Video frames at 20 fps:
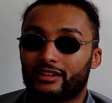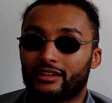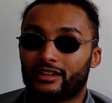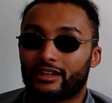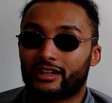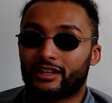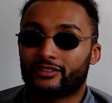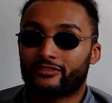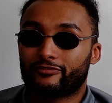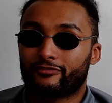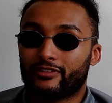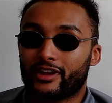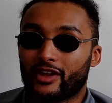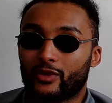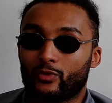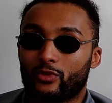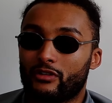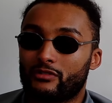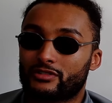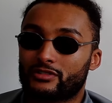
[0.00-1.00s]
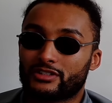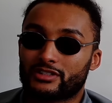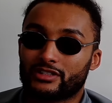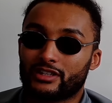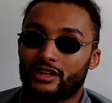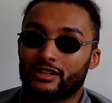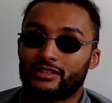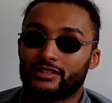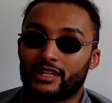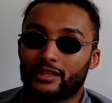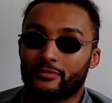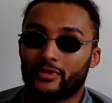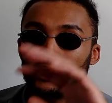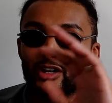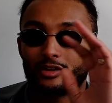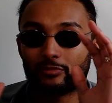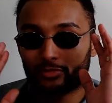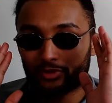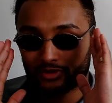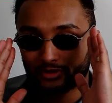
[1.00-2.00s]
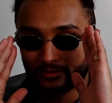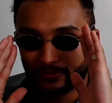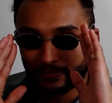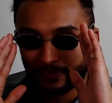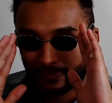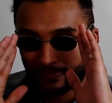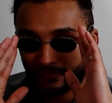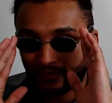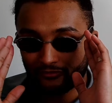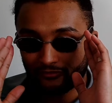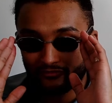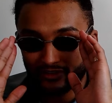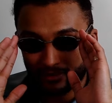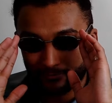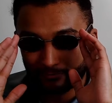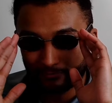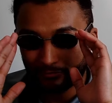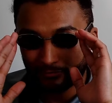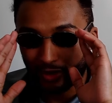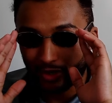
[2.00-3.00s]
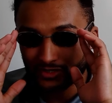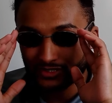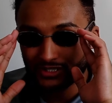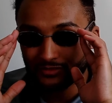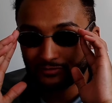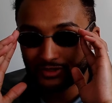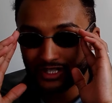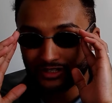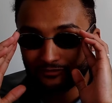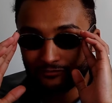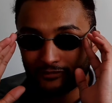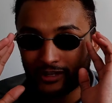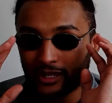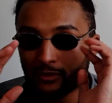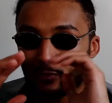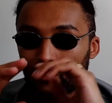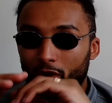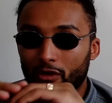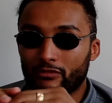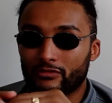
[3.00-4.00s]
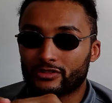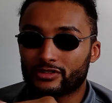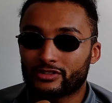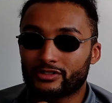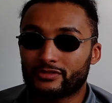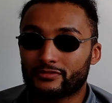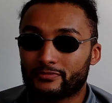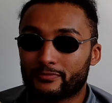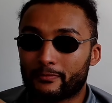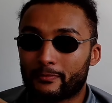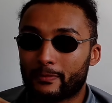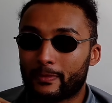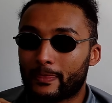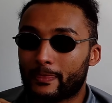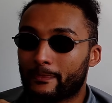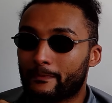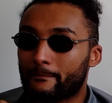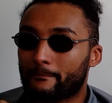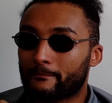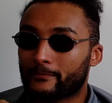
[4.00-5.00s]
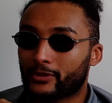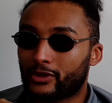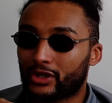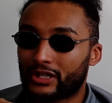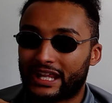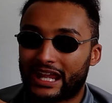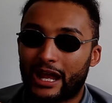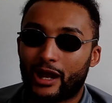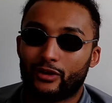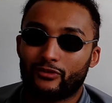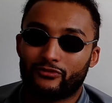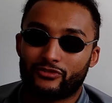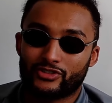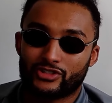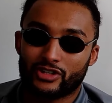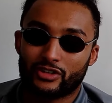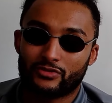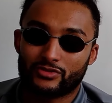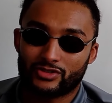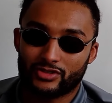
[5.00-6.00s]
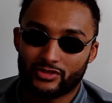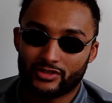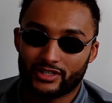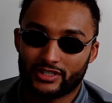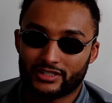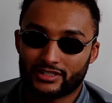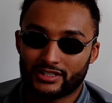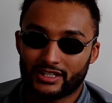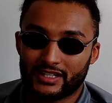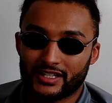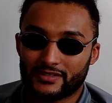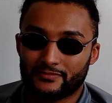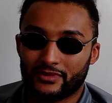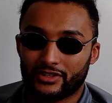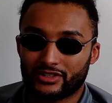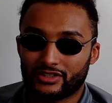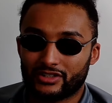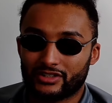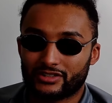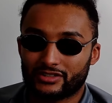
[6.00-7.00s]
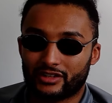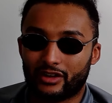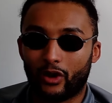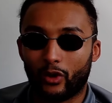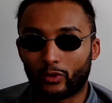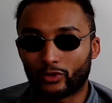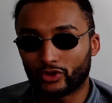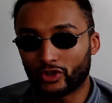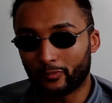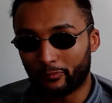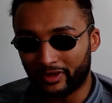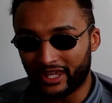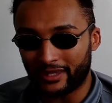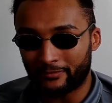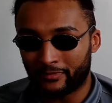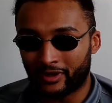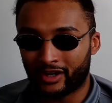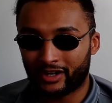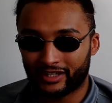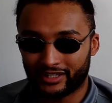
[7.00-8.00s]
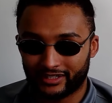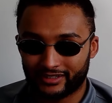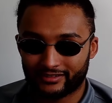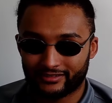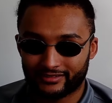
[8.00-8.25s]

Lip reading: and Frank Warren signed him up. I think possibly Frank Warren's got it out for Joe Joyce, in as much as, oh, you beat my...